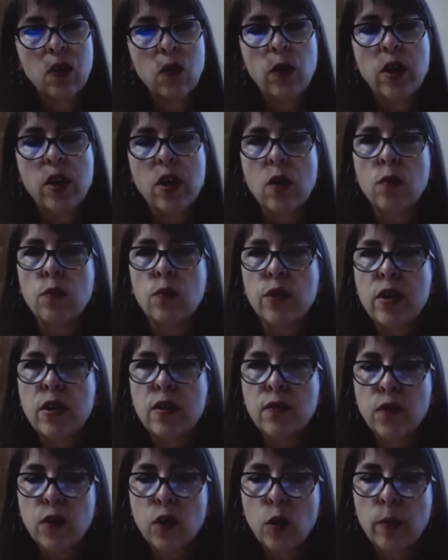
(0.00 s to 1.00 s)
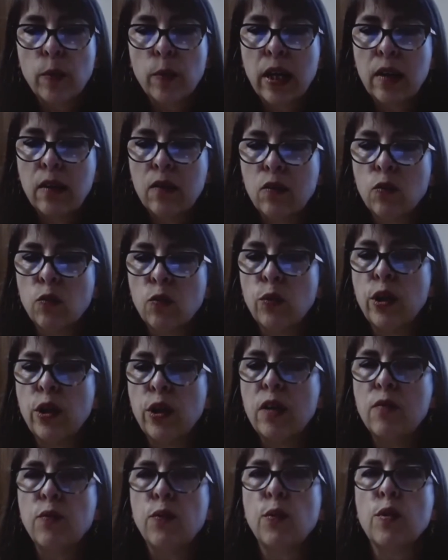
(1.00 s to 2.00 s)
We are reaffirming,
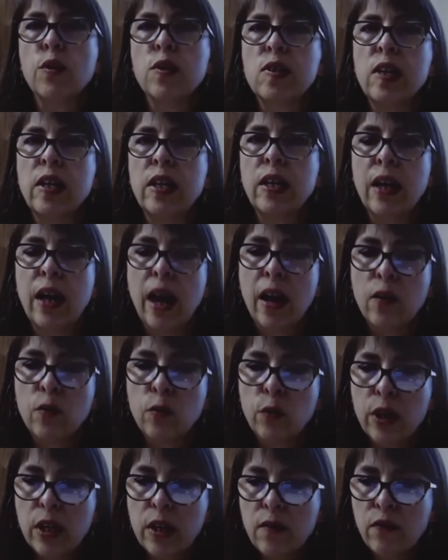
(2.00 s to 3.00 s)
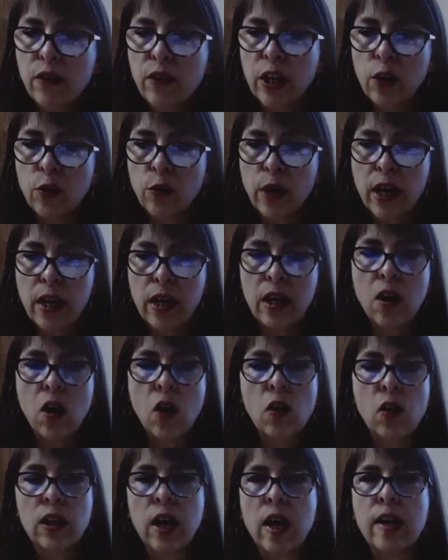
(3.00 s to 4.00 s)
reinforcing, and reinvigorating
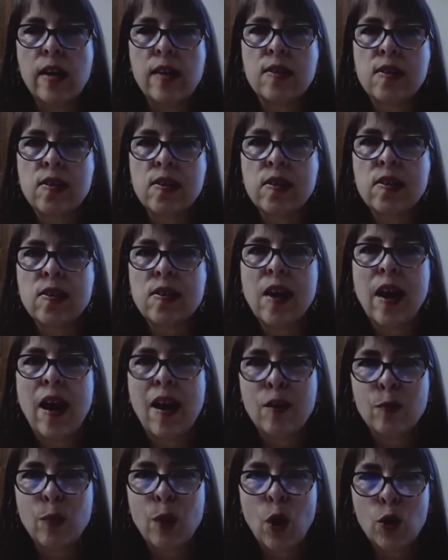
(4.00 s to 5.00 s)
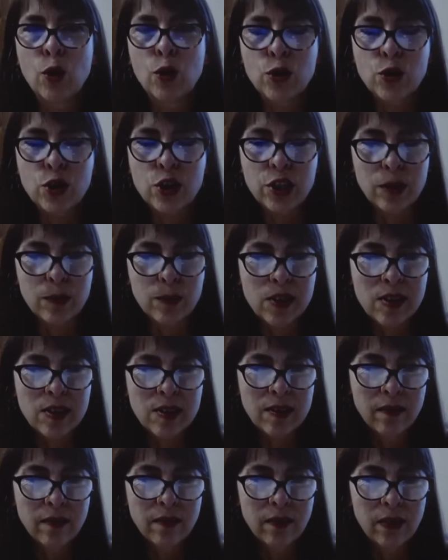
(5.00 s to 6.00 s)
our alliances and
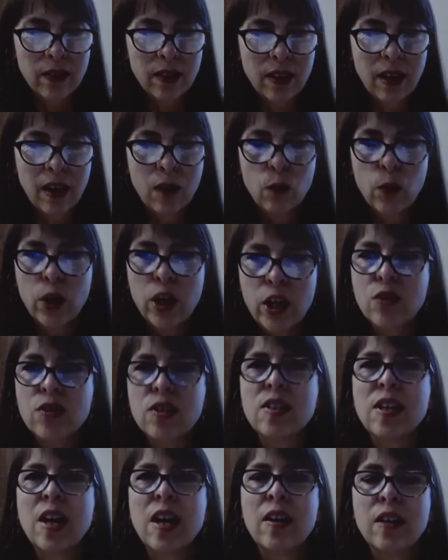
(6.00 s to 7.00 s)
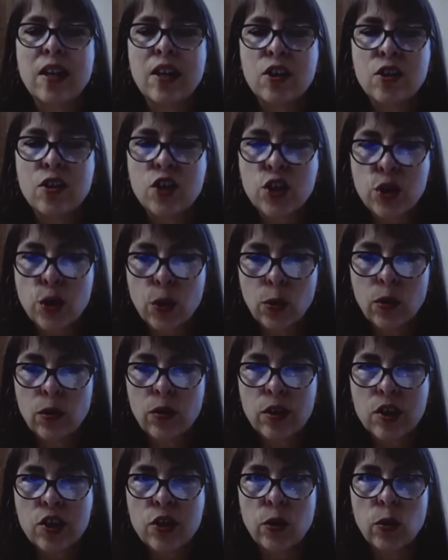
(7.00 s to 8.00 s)
partnerships. And we are standing shoulder
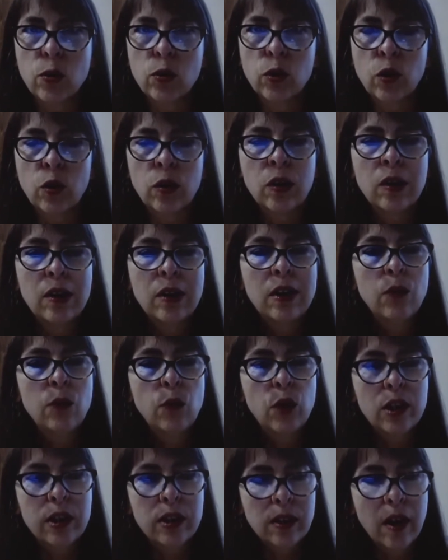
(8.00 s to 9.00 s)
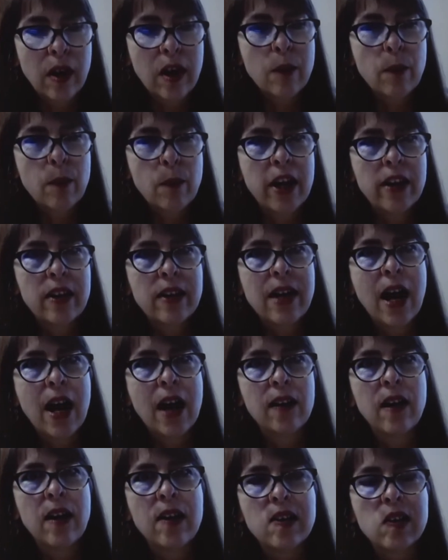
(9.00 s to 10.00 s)
to shoulder with like-minded
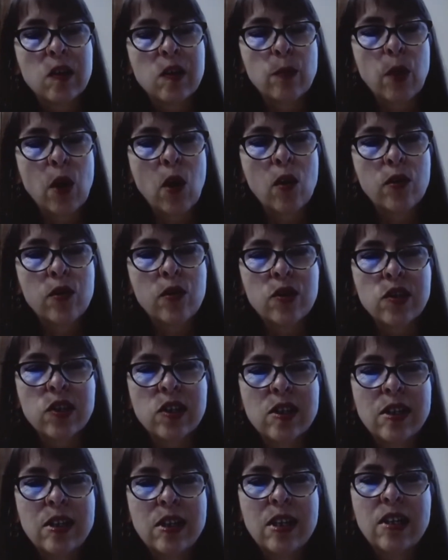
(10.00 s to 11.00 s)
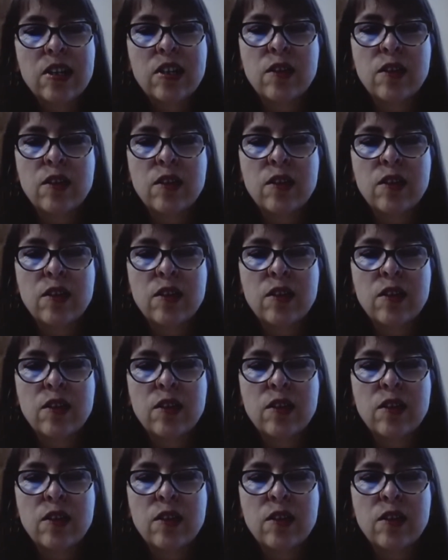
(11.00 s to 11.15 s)
allies and partners